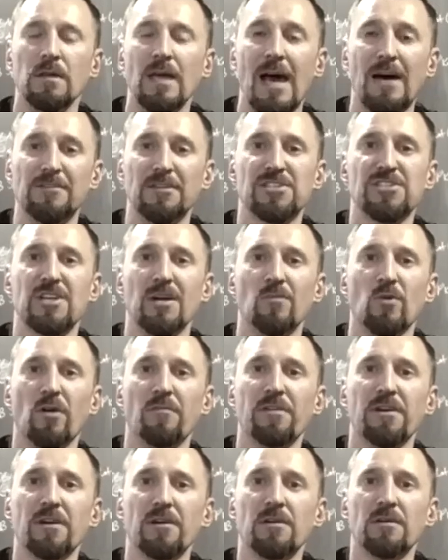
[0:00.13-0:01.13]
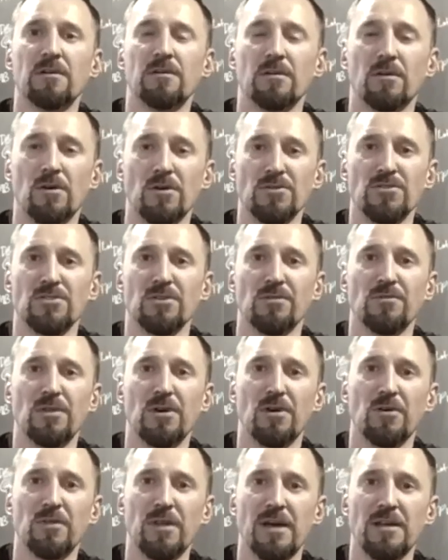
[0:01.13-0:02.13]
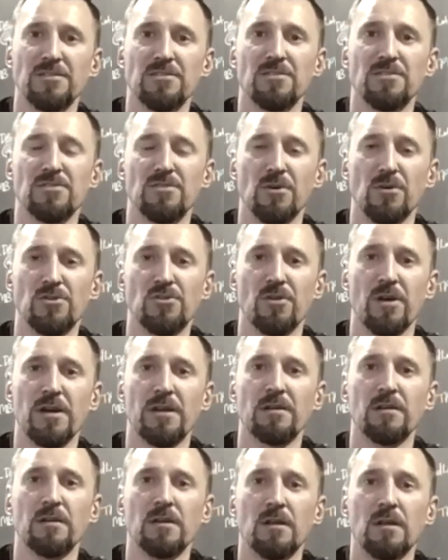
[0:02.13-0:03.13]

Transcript: Alex Chemanov here, also known as the SNOtrainer.